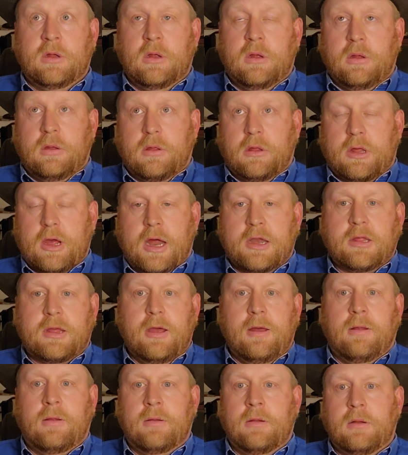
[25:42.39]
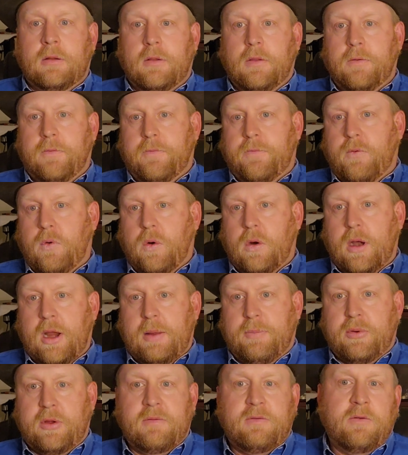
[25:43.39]
Scottsdale for a
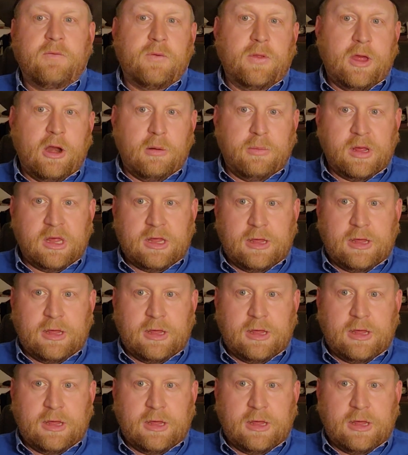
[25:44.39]
preview for the NRBC.